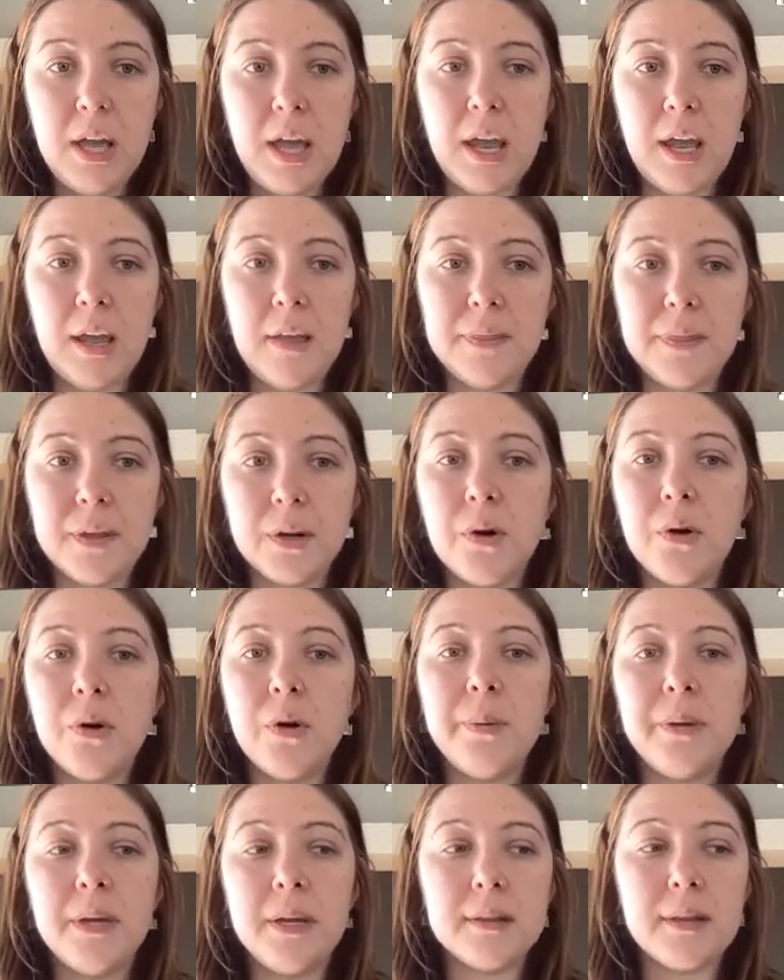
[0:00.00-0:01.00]
And the
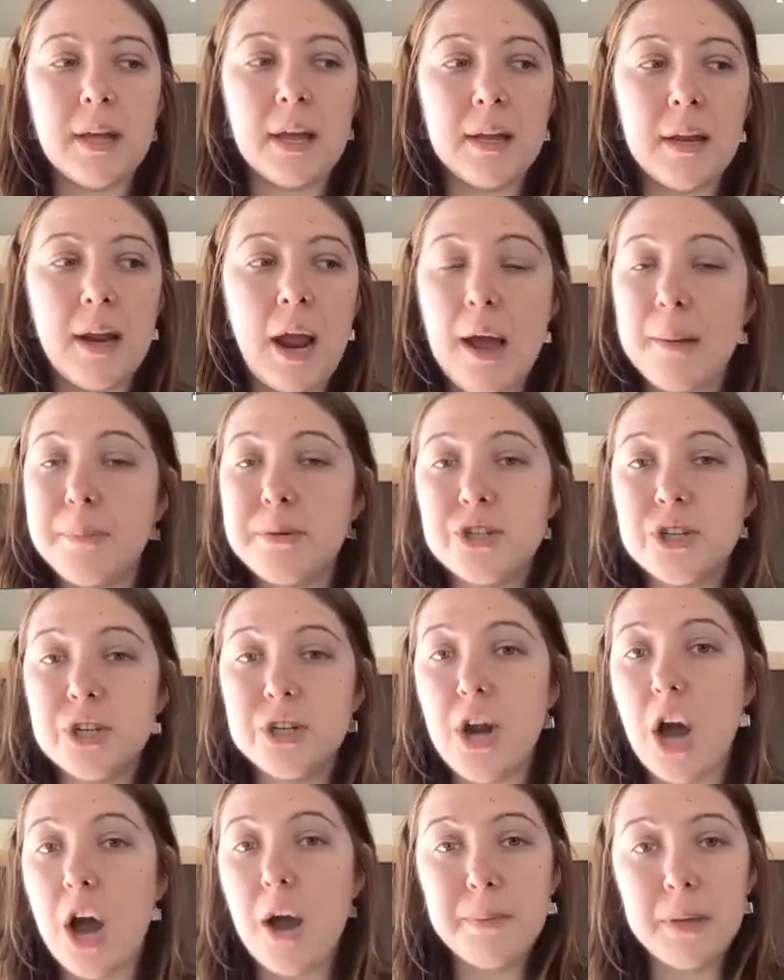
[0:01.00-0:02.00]
goal being that apps
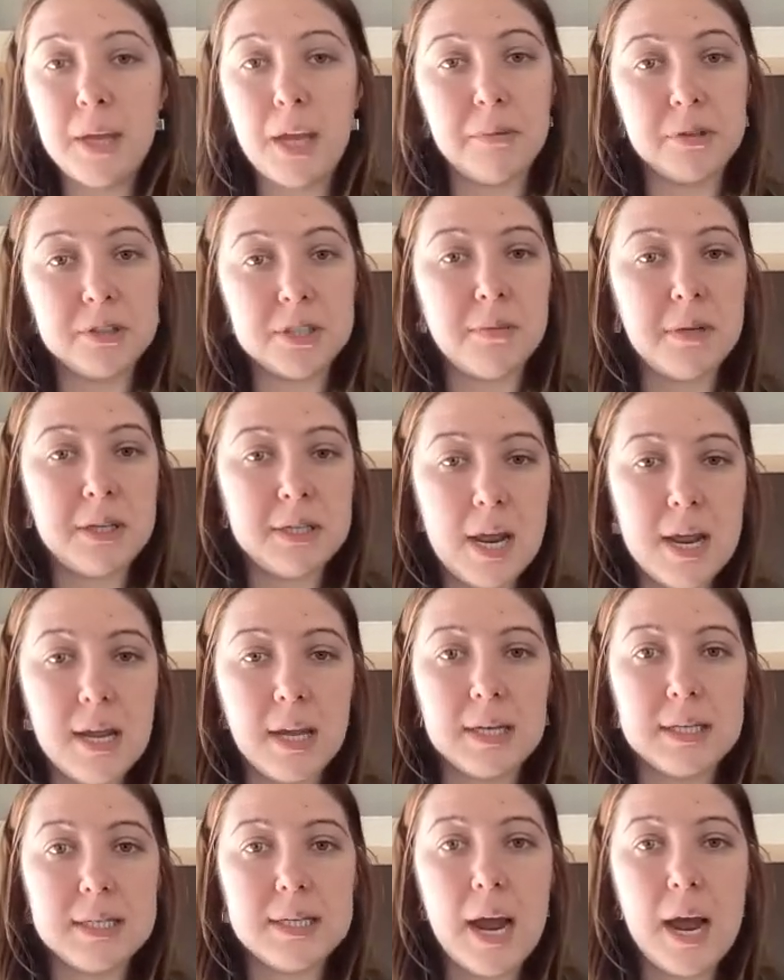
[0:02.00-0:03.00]
should not be able to be
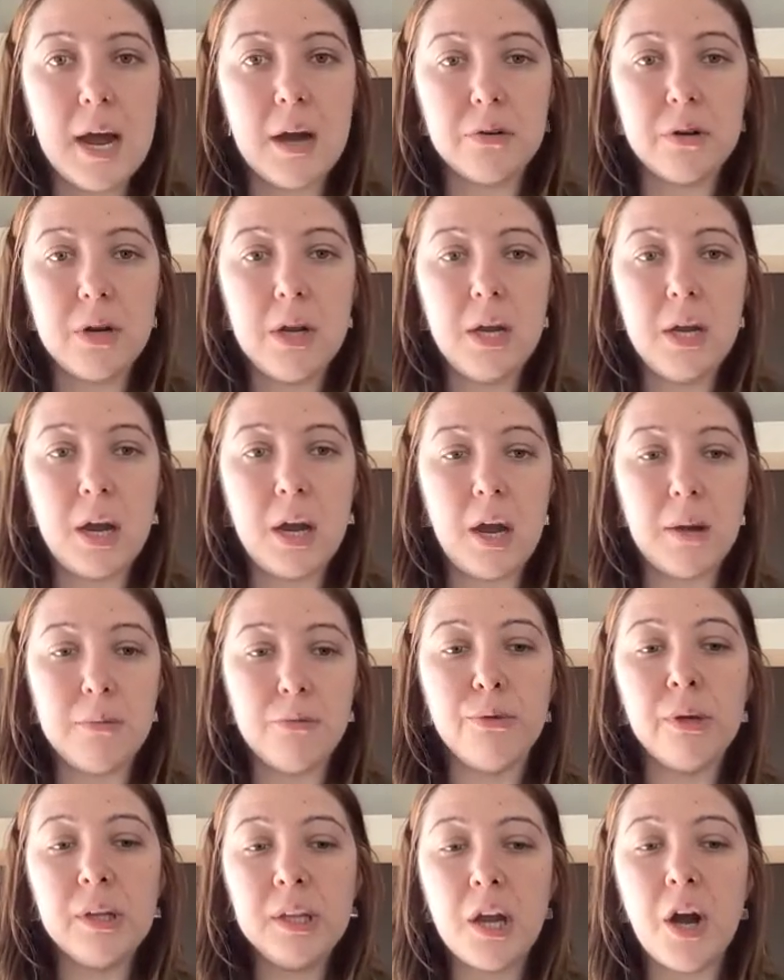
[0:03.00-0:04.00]
taken down,
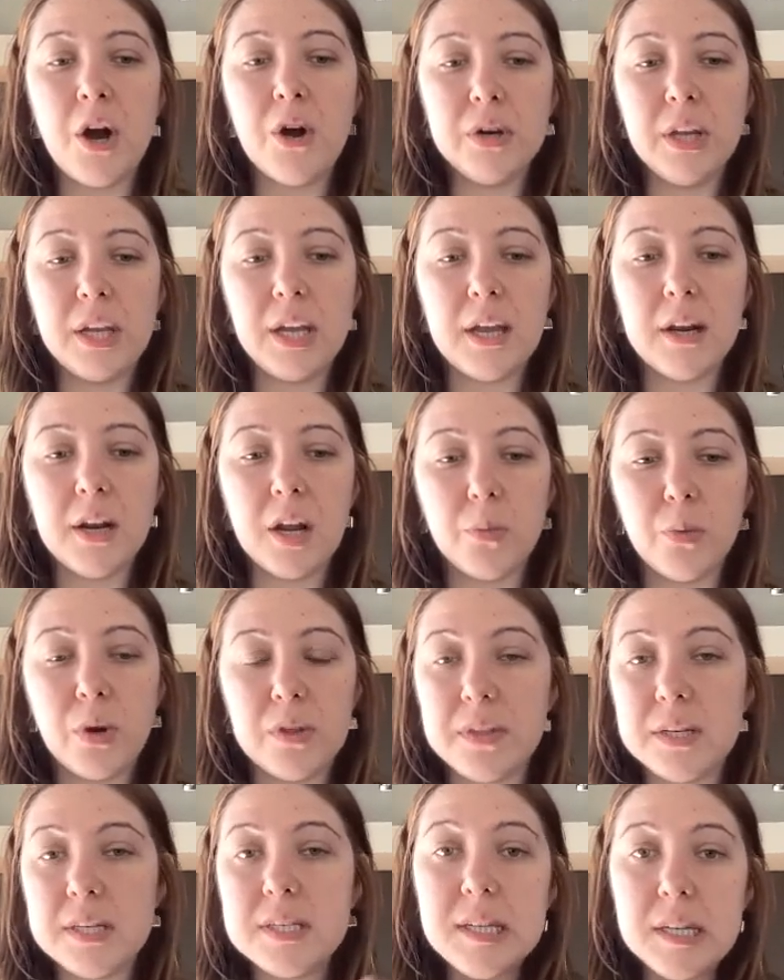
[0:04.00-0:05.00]
really honing in on
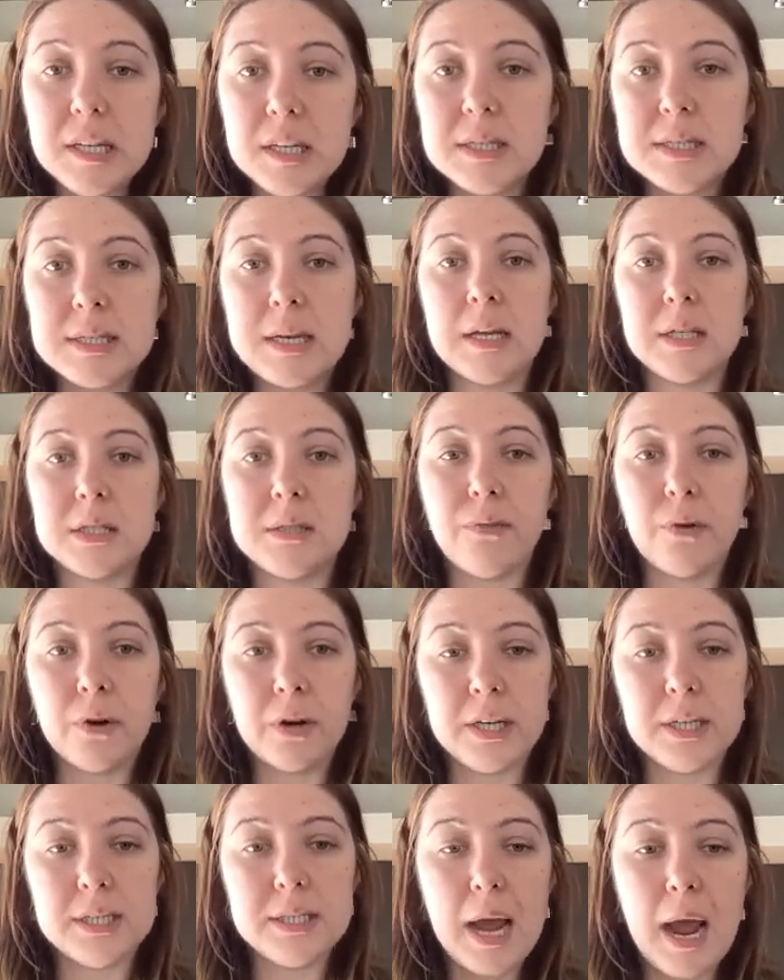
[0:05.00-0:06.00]
what the D stands for
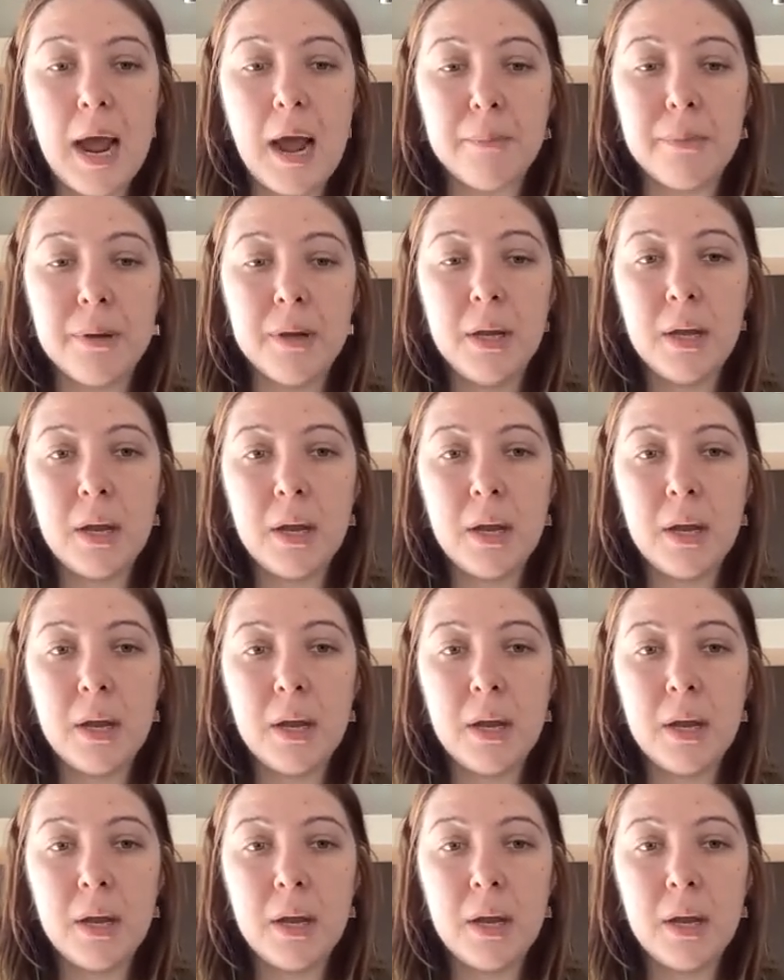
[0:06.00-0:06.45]
in DApp.